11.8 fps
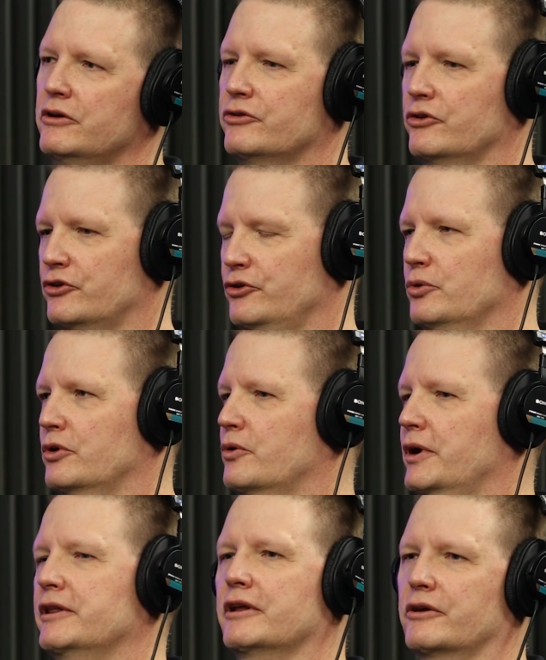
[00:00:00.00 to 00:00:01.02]
So they're doing
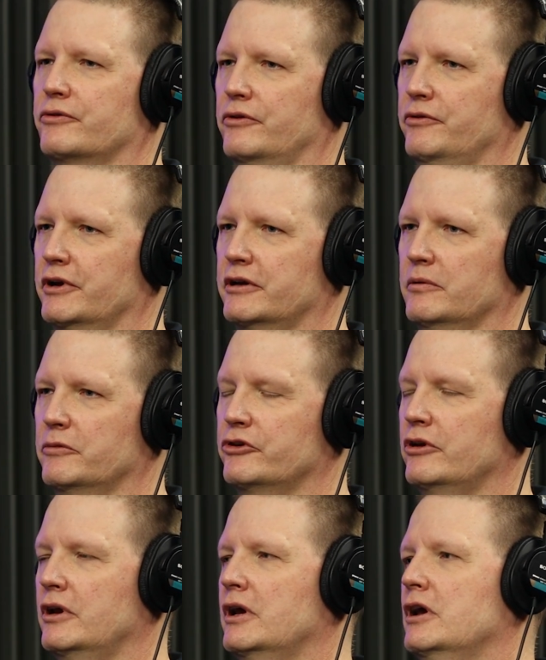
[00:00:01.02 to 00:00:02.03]
great things for the victims.
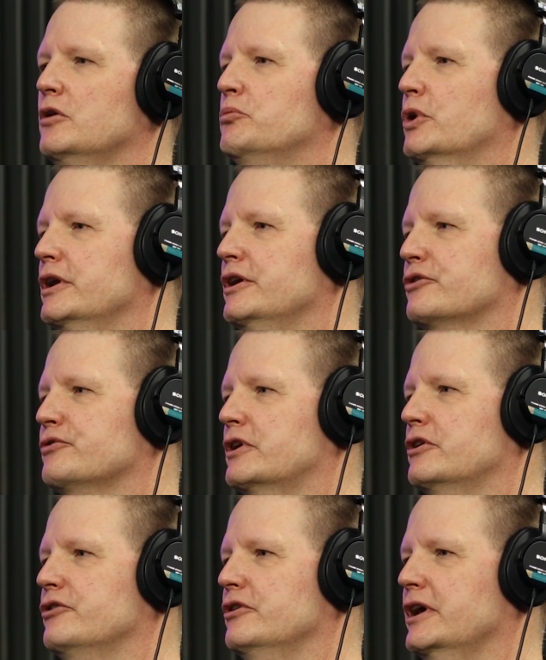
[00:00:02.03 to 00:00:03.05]
But as far
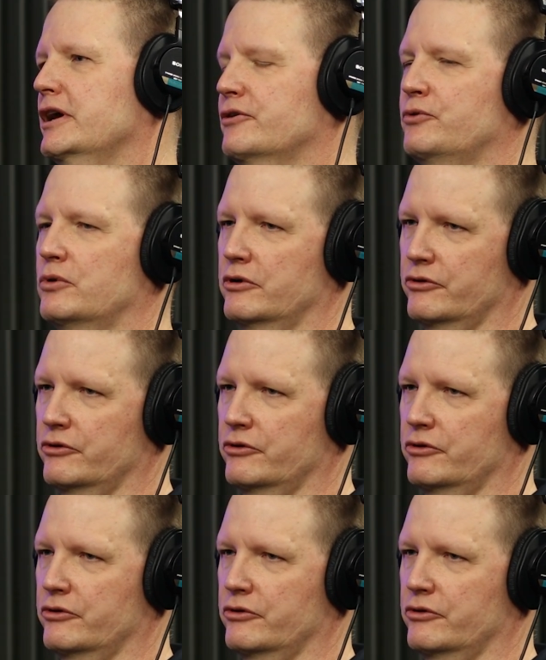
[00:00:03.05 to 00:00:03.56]
as the task force